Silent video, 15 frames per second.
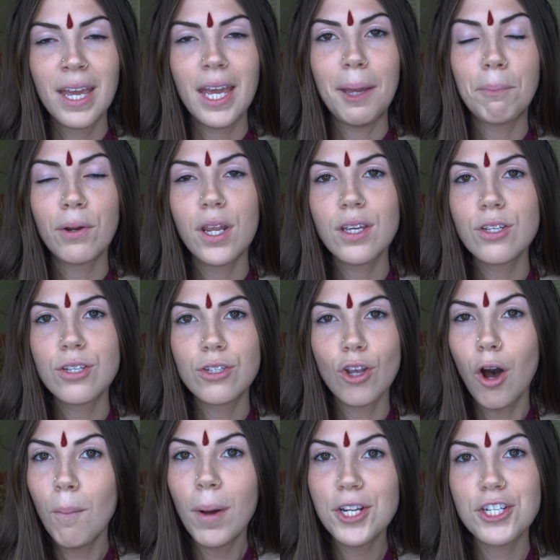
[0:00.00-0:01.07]
It brings
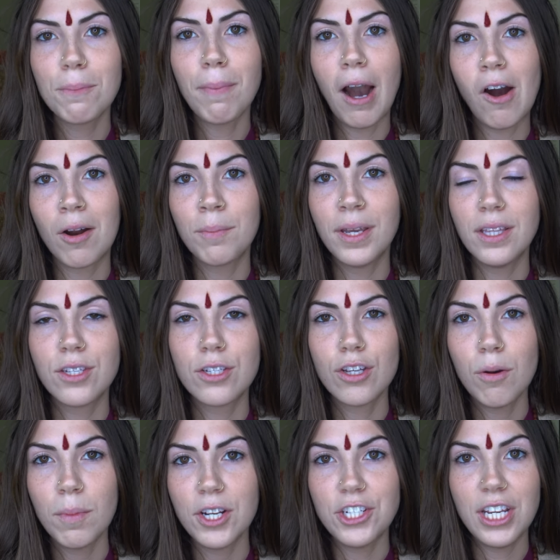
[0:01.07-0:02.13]
so much empowerment and
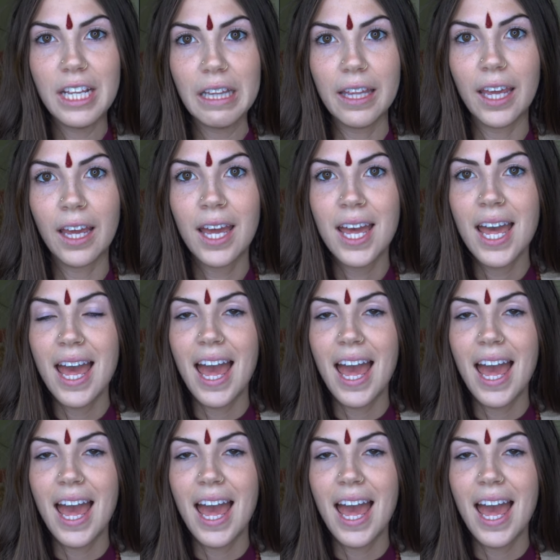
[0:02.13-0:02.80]
so much healing.